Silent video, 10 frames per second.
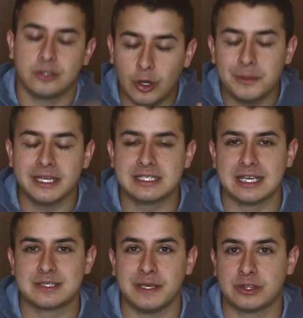Normally it
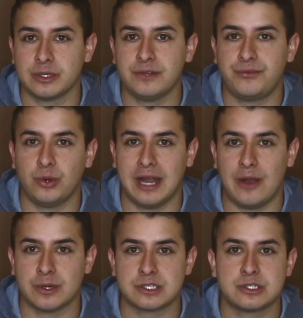takes me 3 to 4
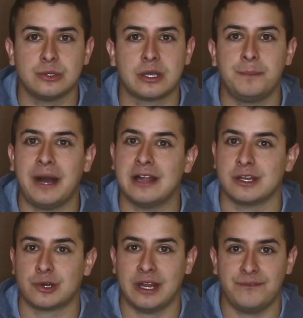hours to
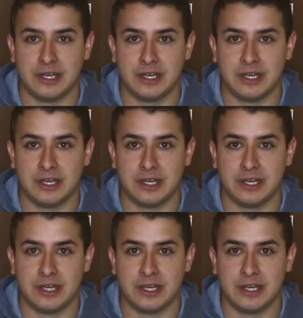compile a great